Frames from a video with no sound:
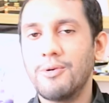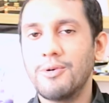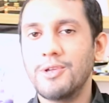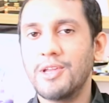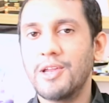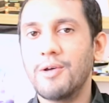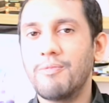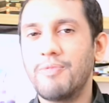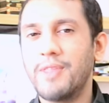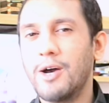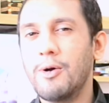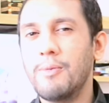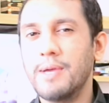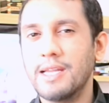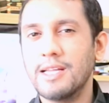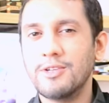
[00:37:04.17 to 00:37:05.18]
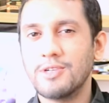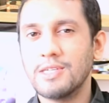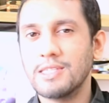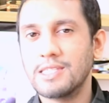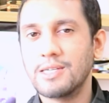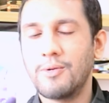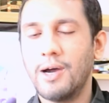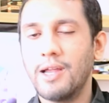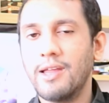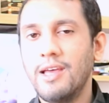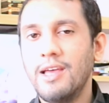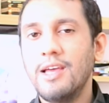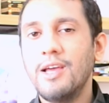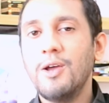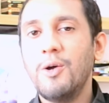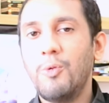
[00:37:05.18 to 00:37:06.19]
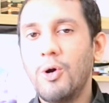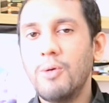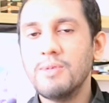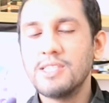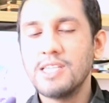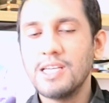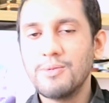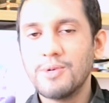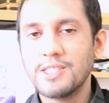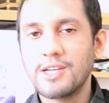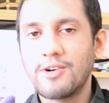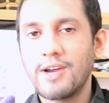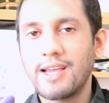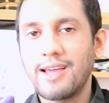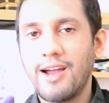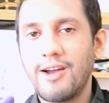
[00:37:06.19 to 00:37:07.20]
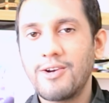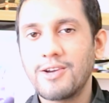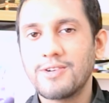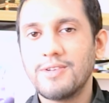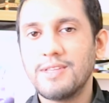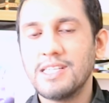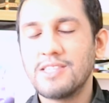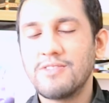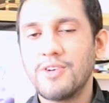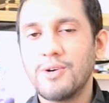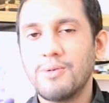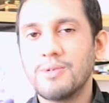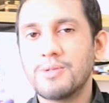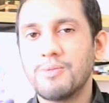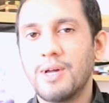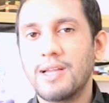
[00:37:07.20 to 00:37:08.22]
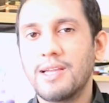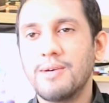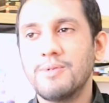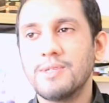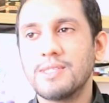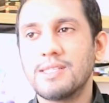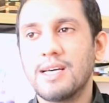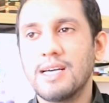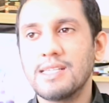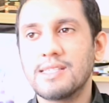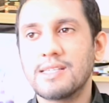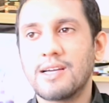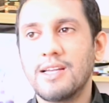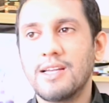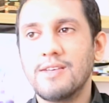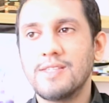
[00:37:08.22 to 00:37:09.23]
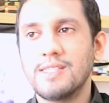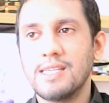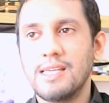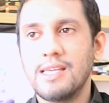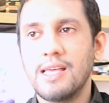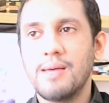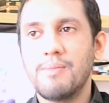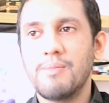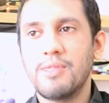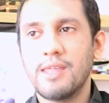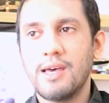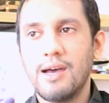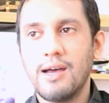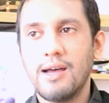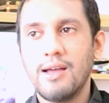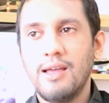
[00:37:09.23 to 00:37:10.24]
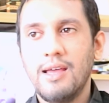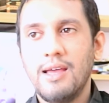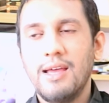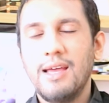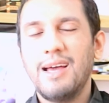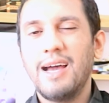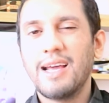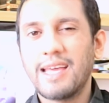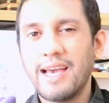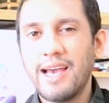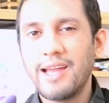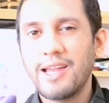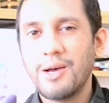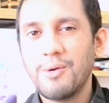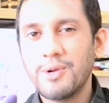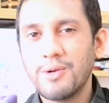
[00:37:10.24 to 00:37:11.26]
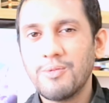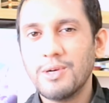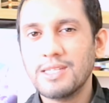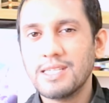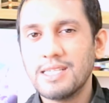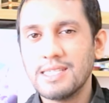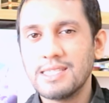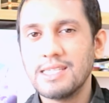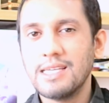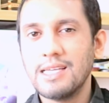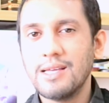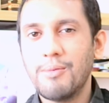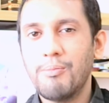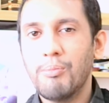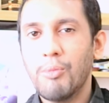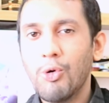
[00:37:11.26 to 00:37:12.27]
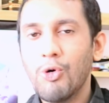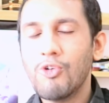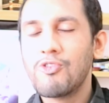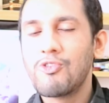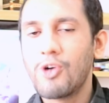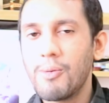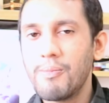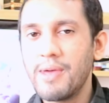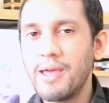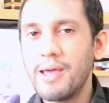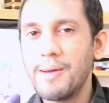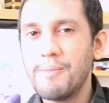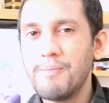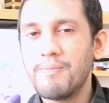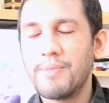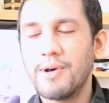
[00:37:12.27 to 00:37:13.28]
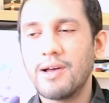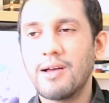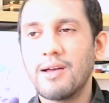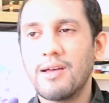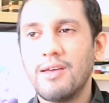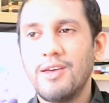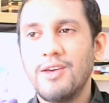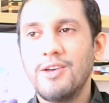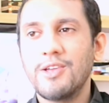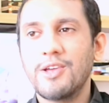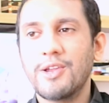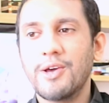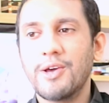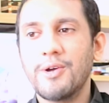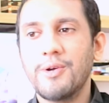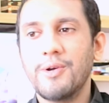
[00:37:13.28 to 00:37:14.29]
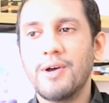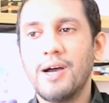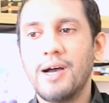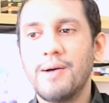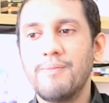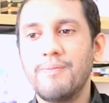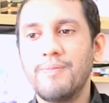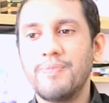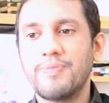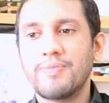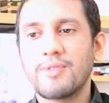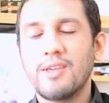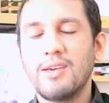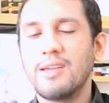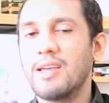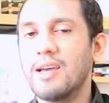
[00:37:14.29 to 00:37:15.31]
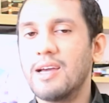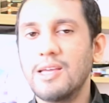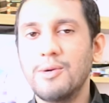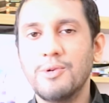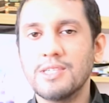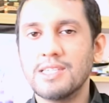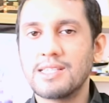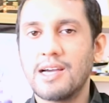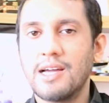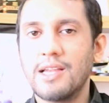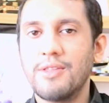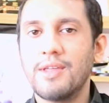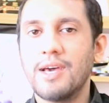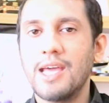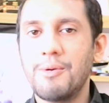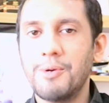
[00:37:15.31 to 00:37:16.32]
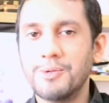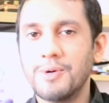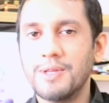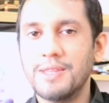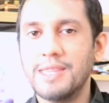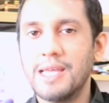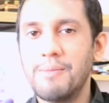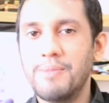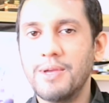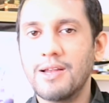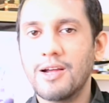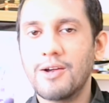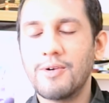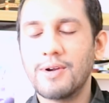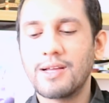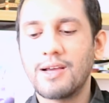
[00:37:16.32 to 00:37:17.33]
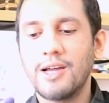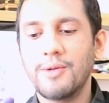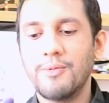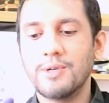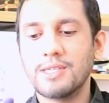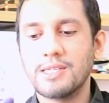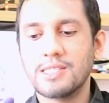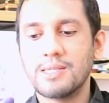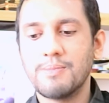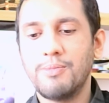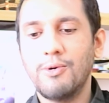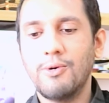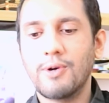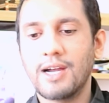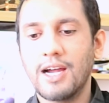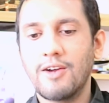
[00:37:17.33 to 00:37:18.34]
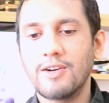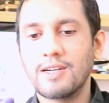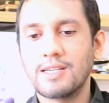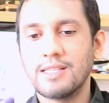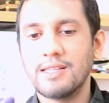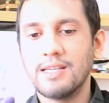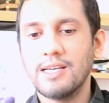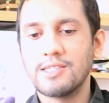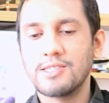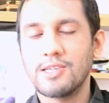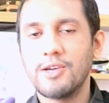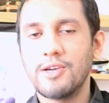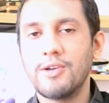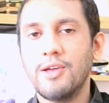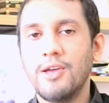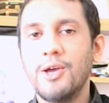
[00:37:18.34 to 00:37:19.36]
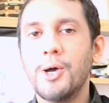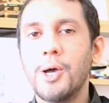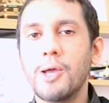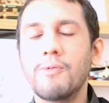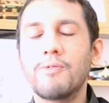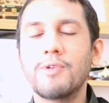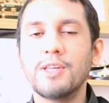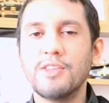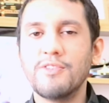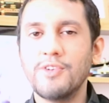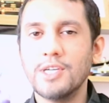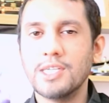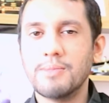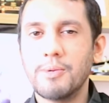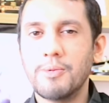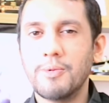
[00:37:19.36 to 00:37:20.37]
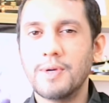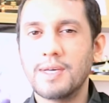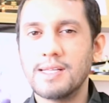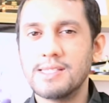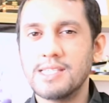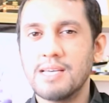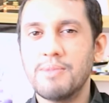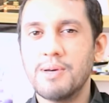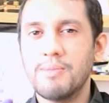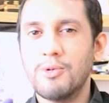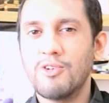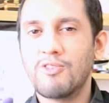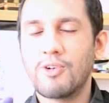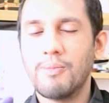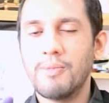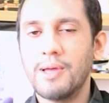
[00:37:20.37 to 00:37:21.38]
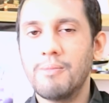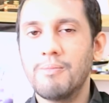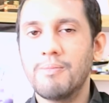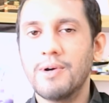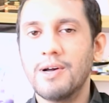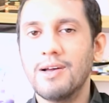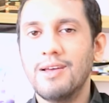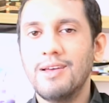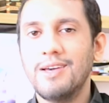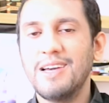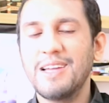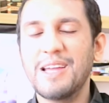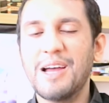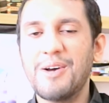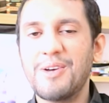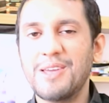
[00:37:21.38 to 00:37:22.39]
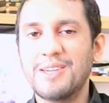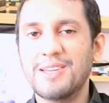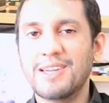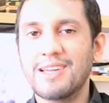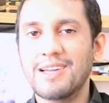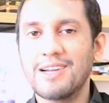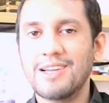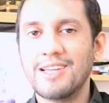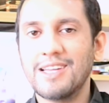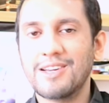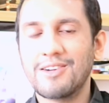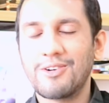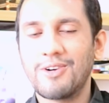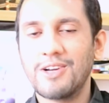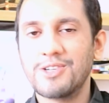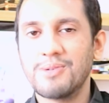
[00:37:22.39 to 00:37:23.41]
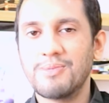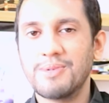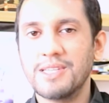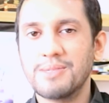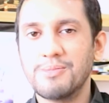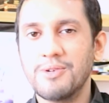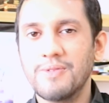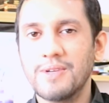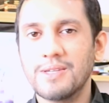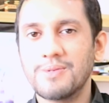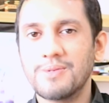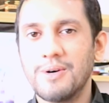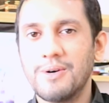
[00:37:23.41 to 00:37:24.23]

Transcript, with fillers: or, you know, that would be an interesting one. War Machine was a great character in this film as well, and it was nice to kind of see him there. Again, I would have wanted to see more from him, but, you know, um, yeah, he was just kind of there. He was with Nebula and kind of was a support character there. So hopefully in the future, maybe we can see a bit more from him. But yeah, he did a he did a great job in this movie as